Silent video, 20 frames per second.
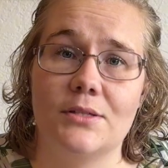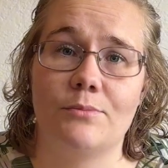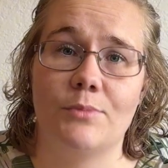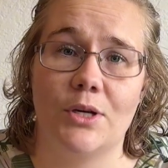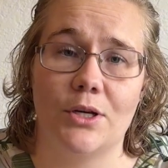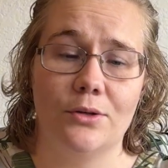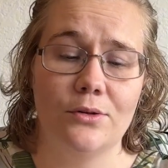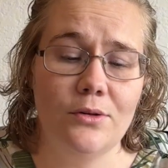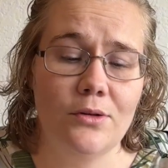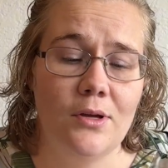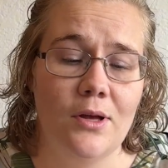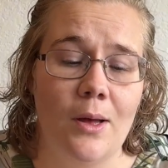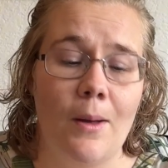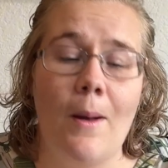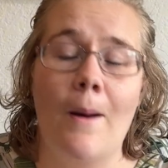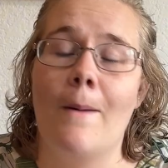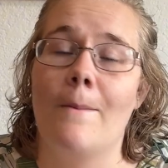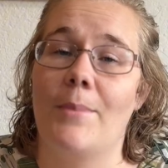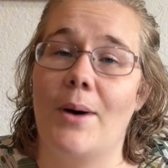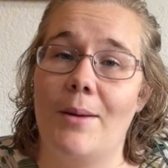meal,
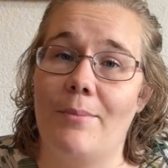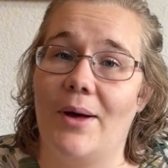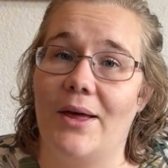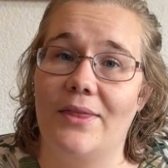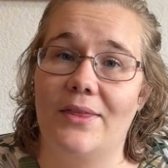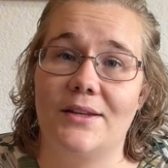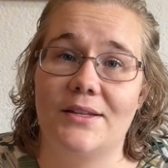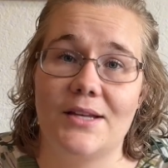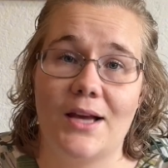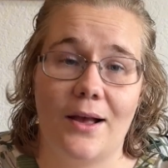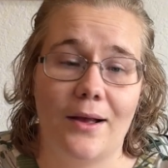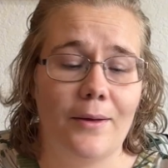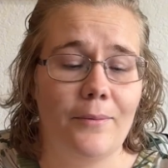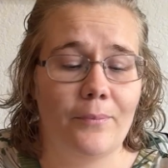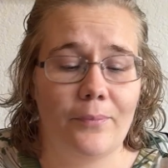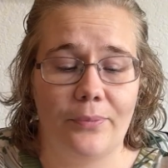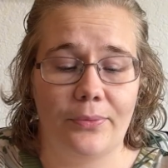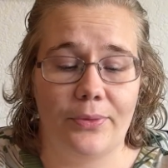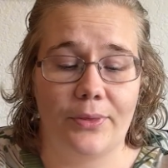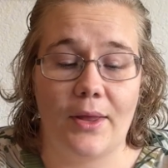but by the
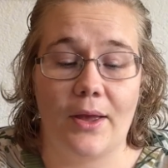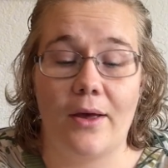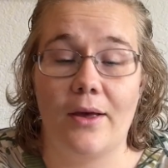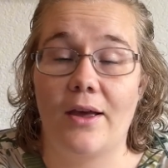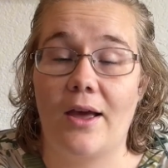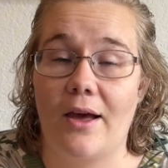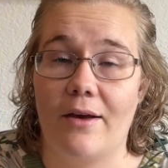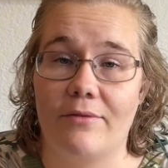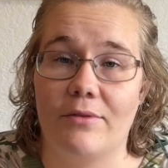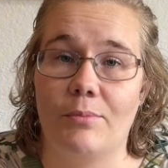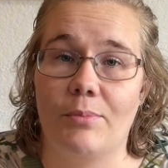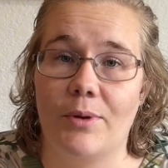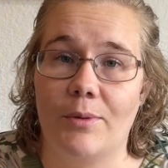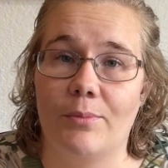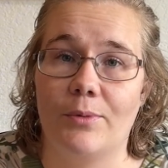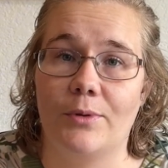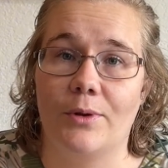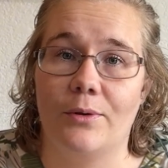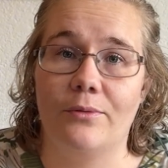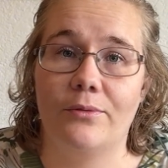time I have the
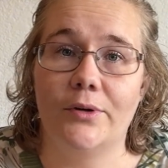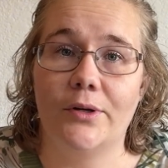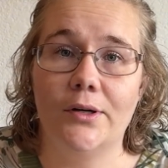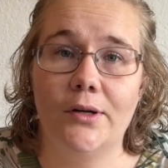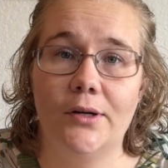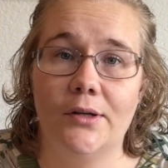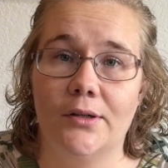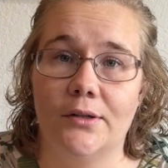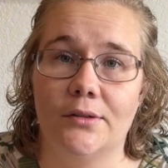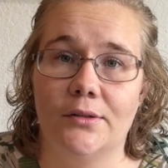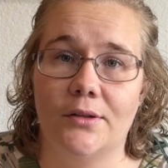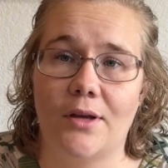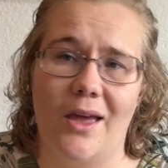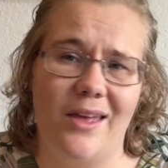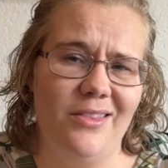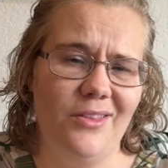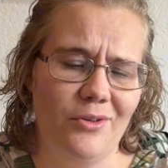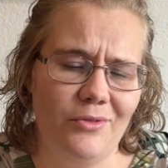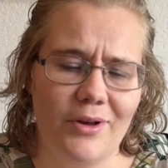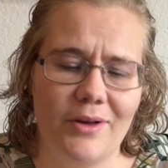people over,
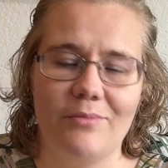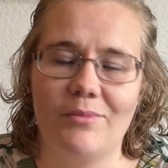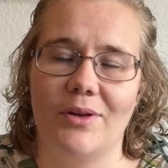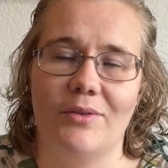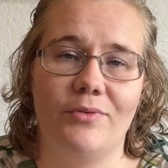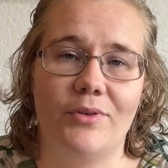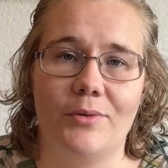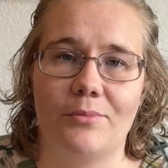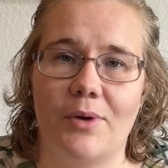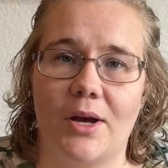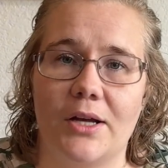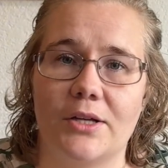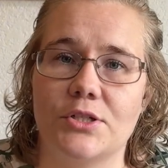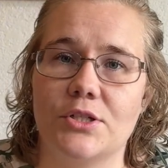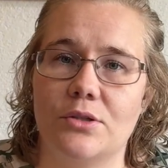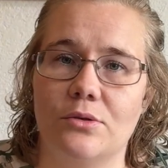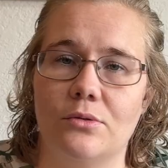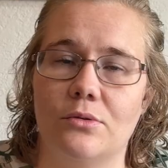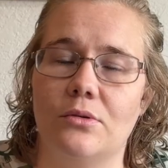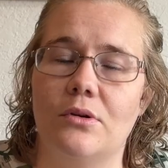and they'll give me feedback
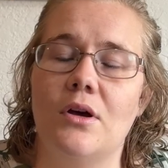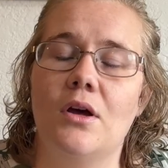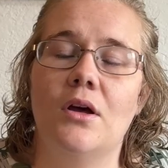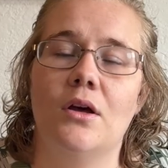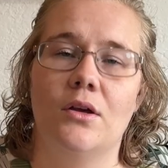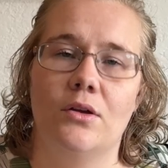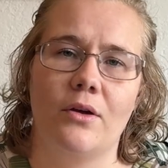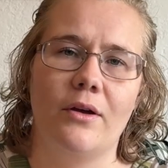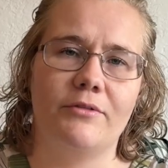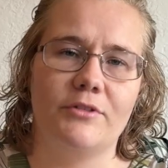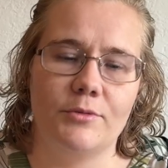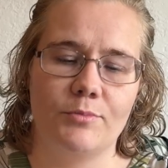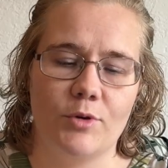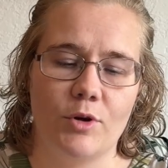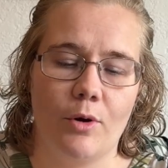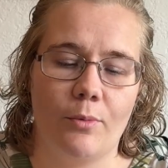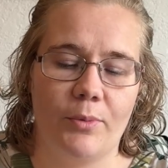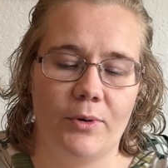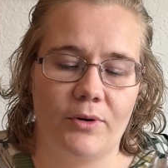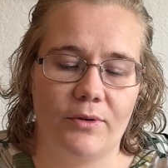too, you have to be
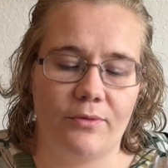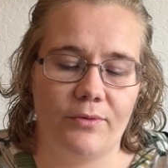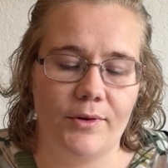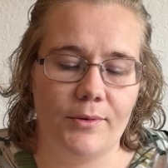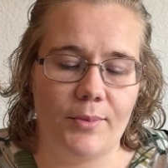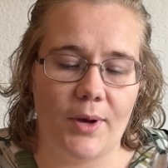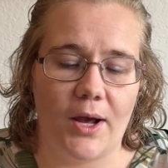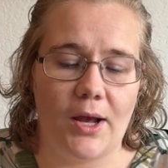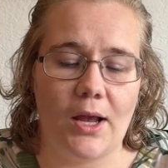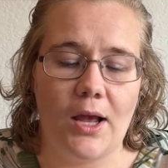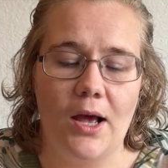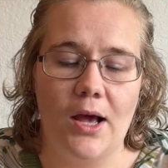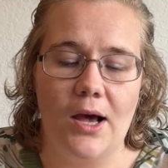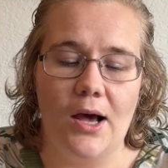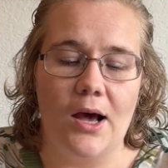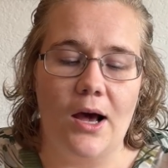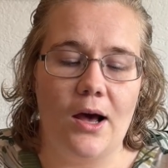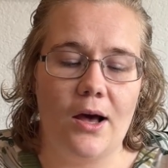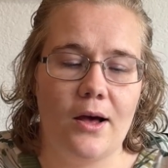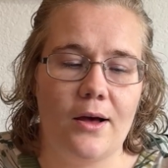open to feedback.
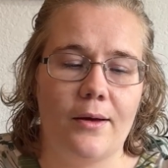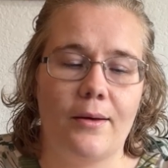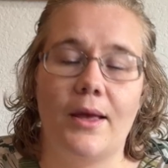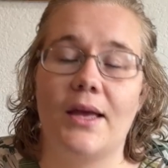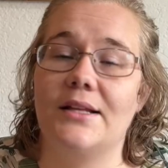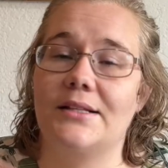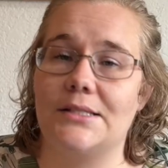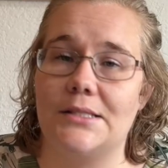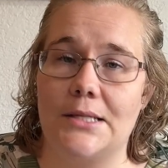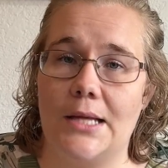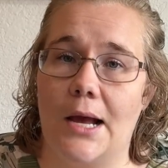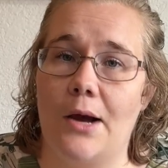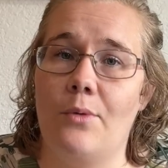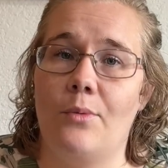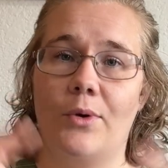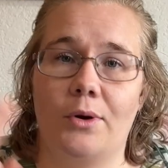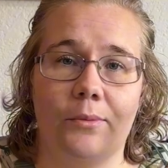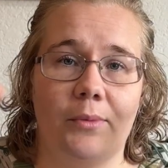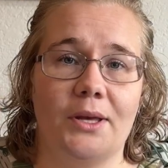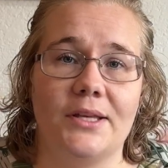It's now
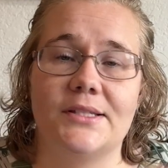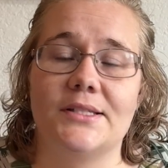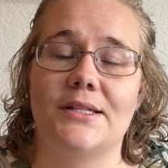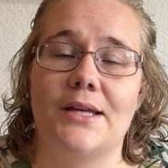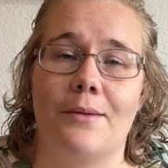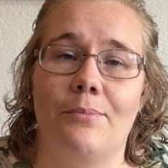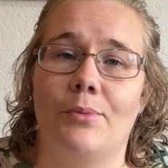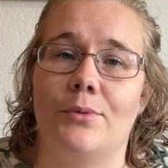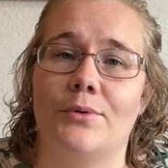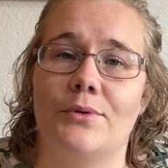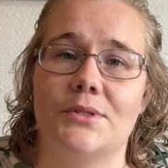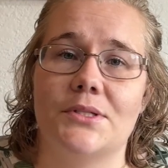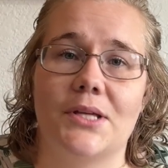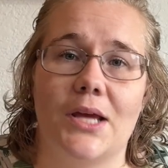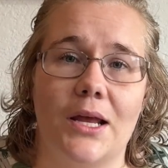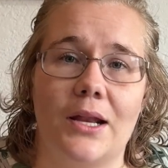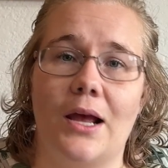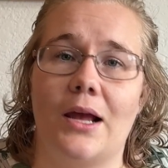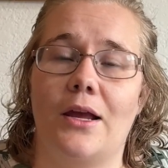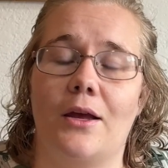one of my staples
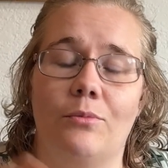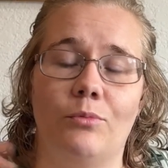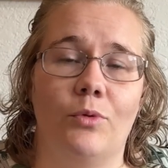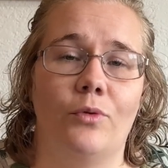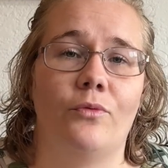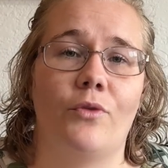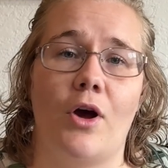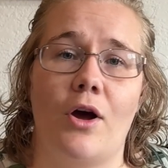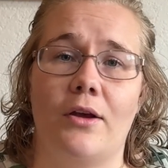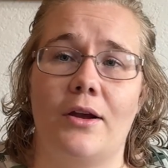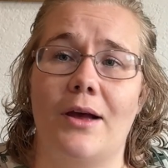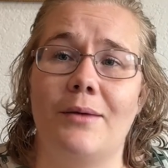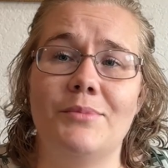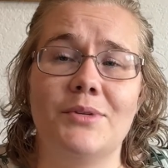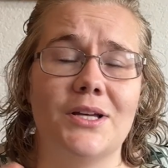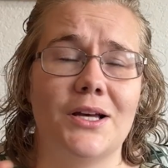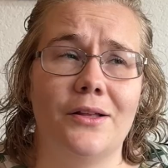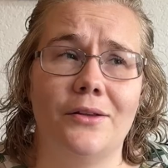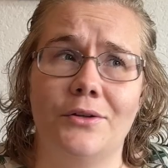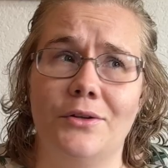and I can move on. I'm
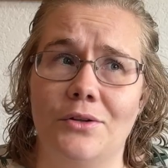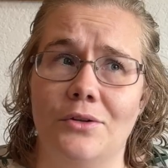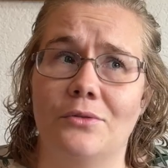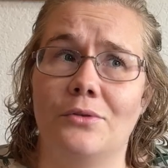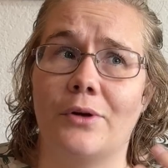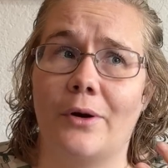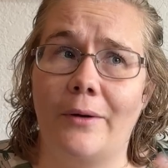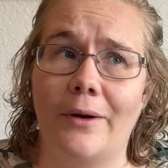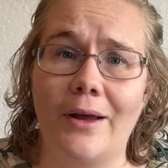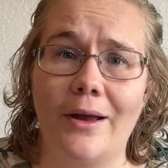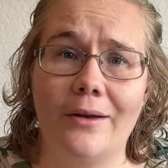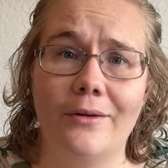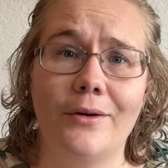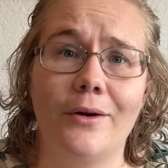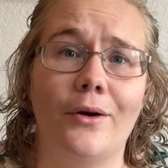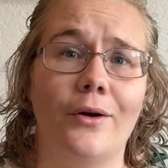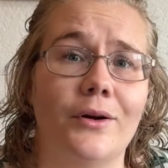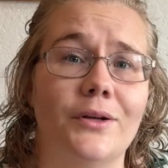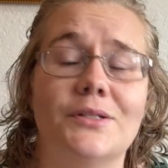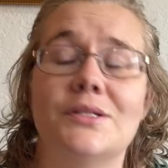telling you, learning how to
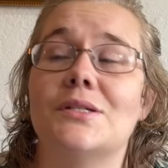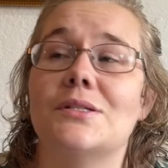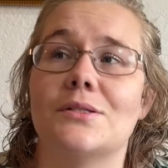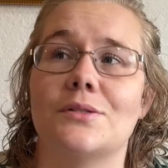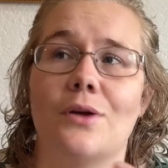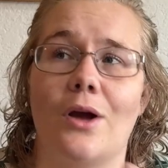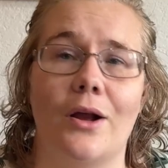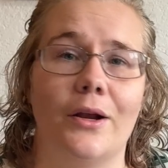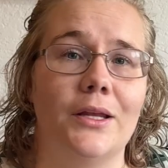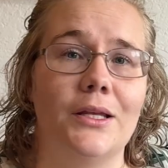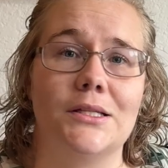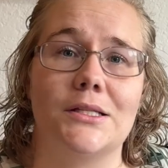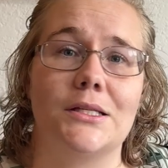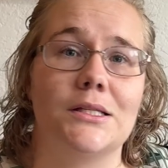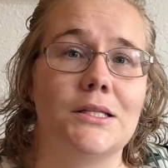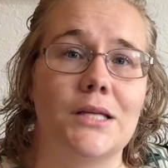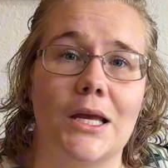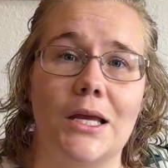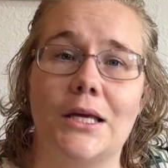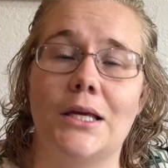cook does not need to
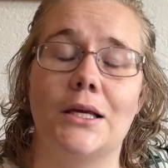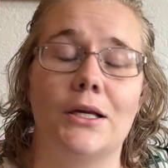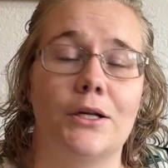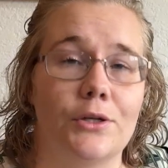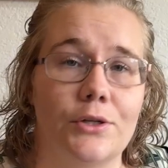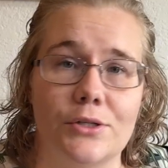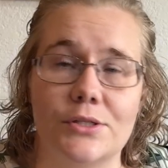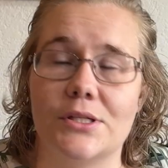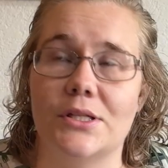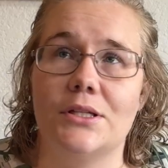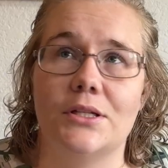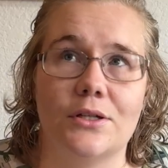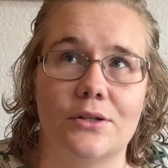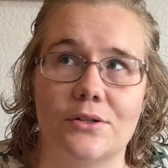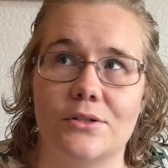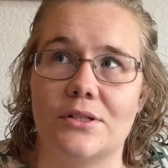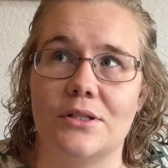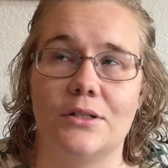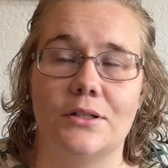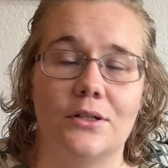take years and
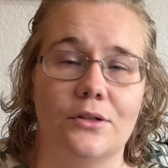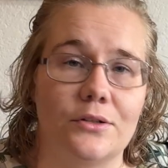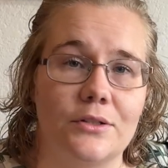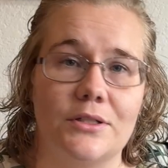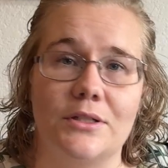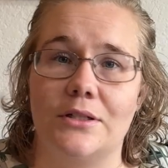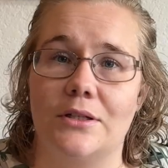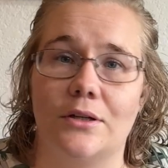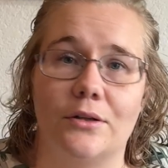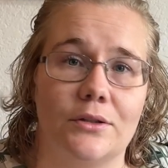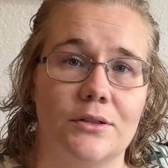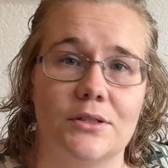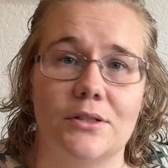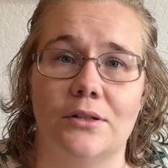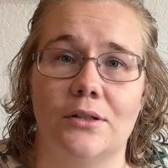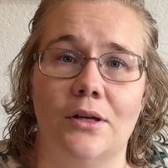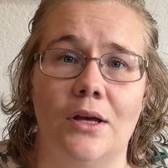years and years and years.